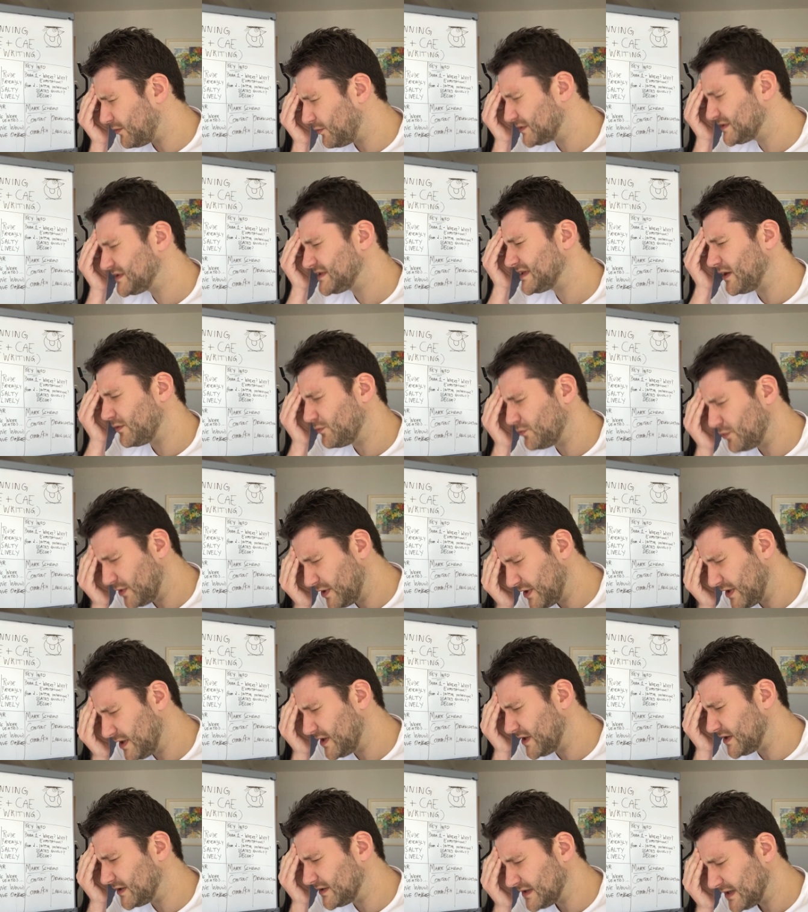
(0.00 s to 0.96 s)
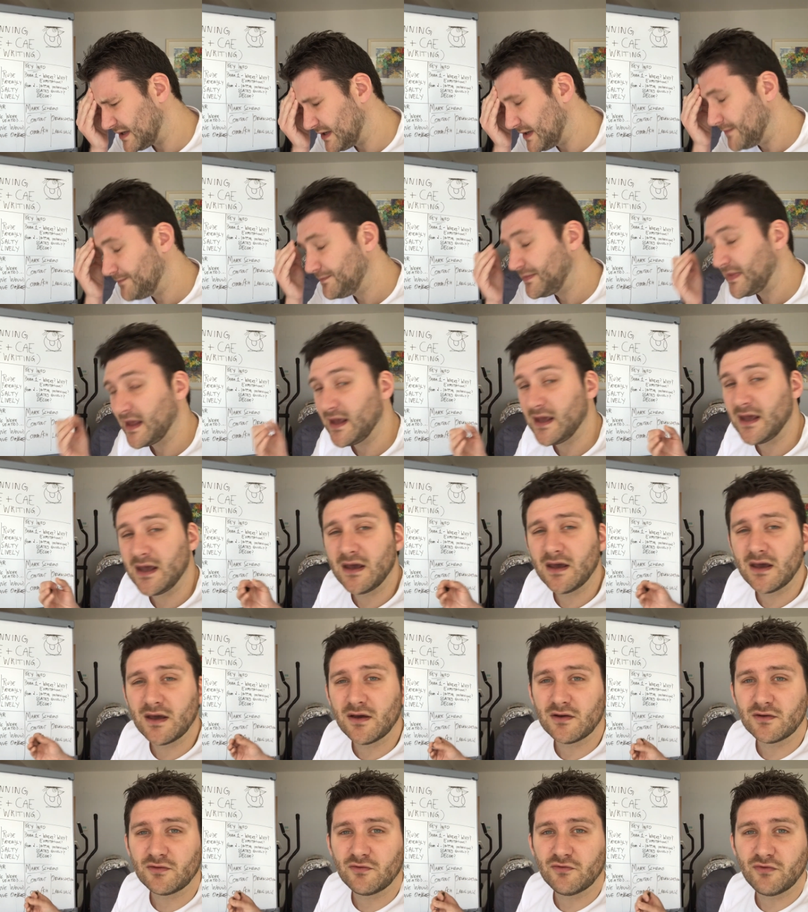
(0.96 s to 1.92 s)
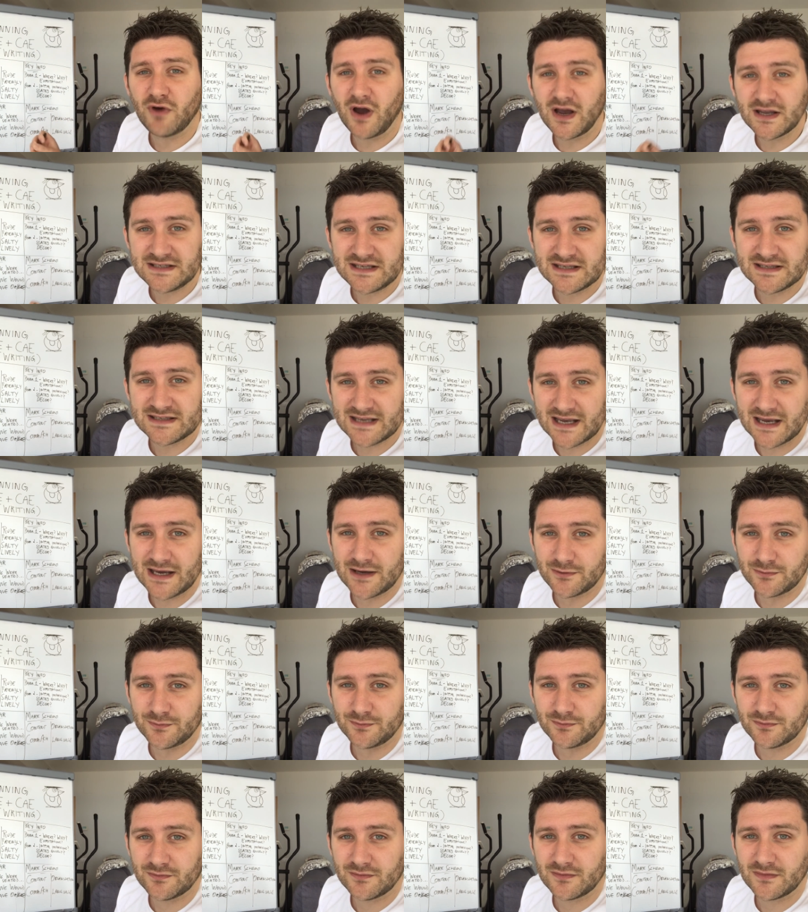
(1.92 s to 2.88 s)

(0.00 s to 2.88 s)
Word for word: What's that word? Write it down.